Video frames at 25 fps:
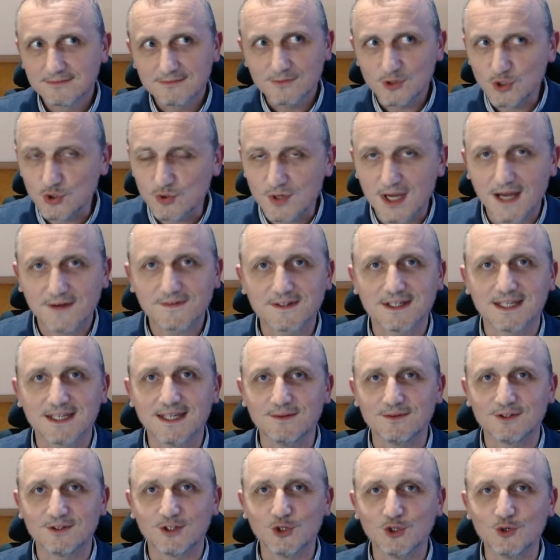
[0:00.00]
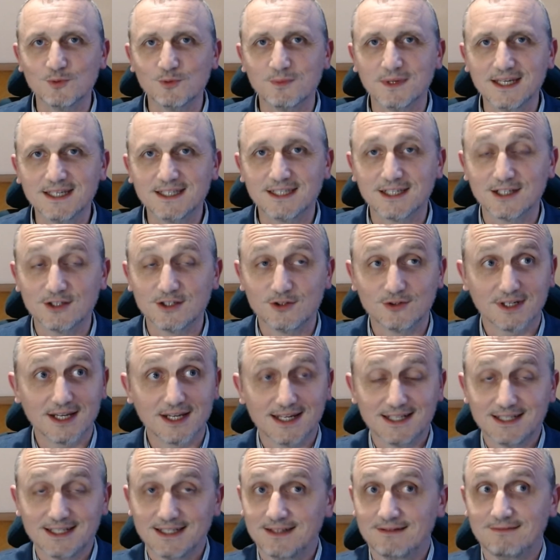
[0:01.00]
You have to keep 2 meters. You'll
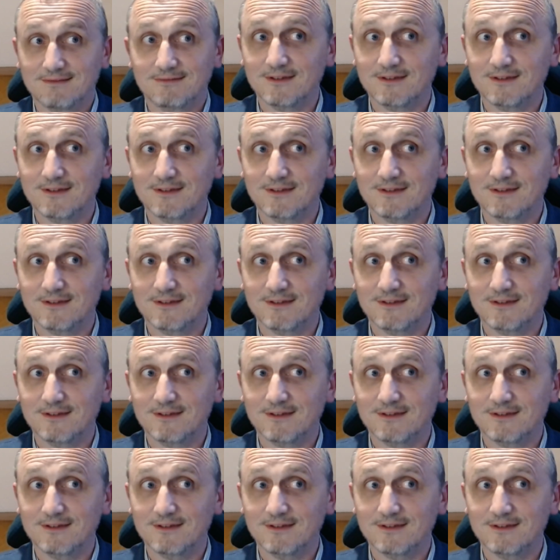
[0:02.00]
get a